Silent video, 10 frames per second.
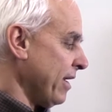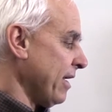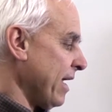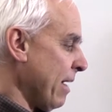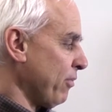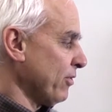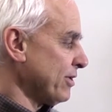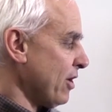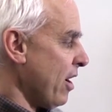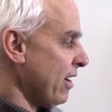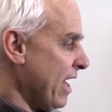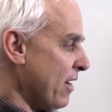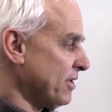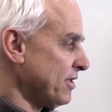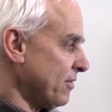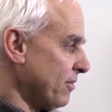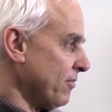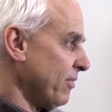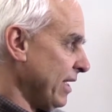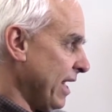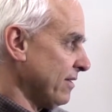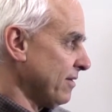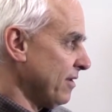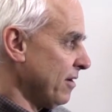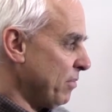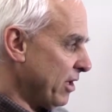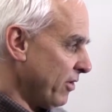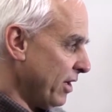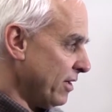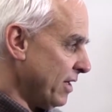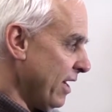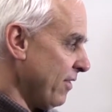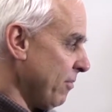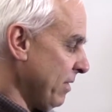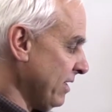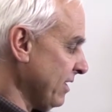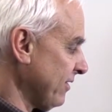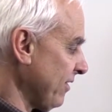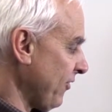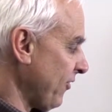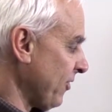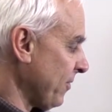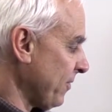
and Kepler's law allows us to relate the period and the mean distance.